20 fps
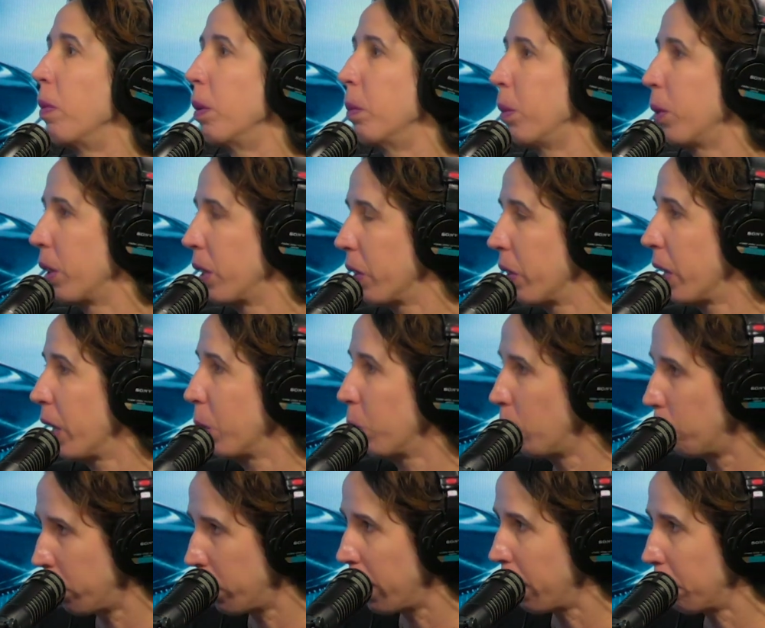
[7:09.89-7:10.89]
the more your hair
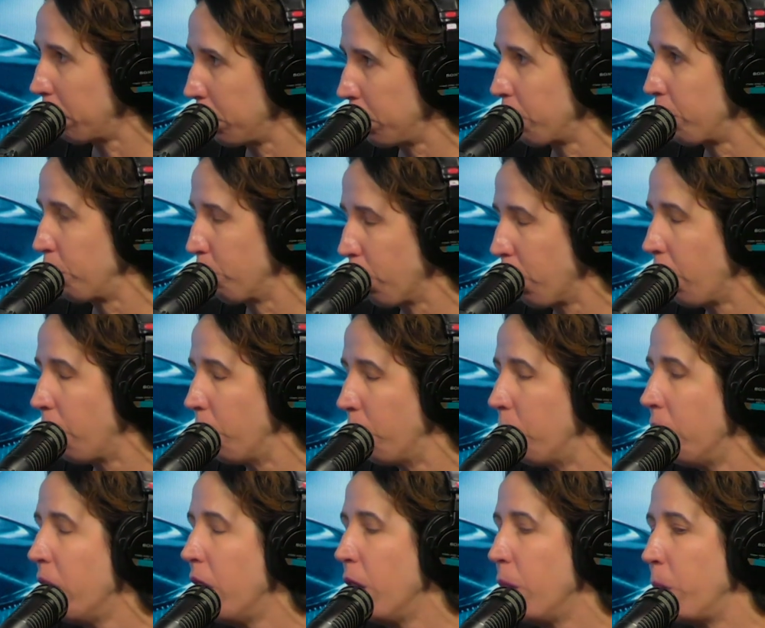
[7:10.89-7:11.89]
will be able to
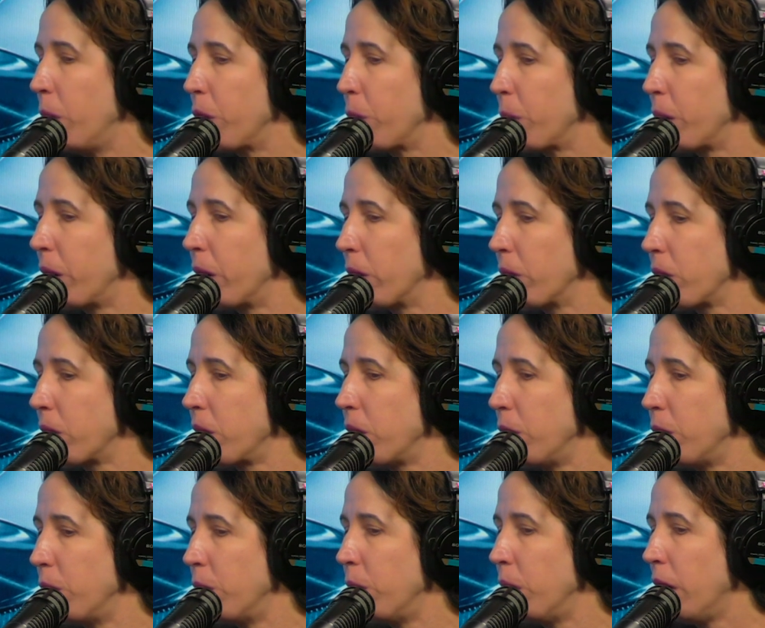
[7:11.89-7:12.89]
grow with regards
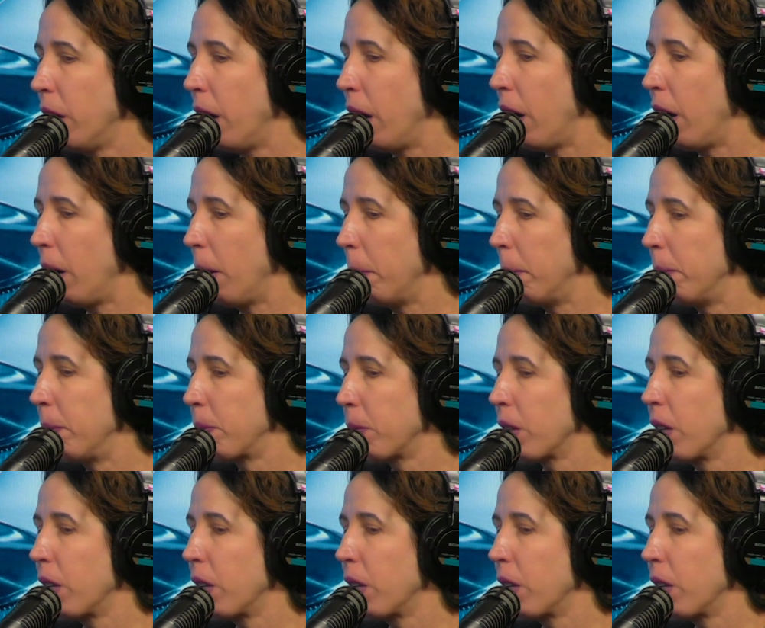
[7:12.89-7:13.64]
to. Um,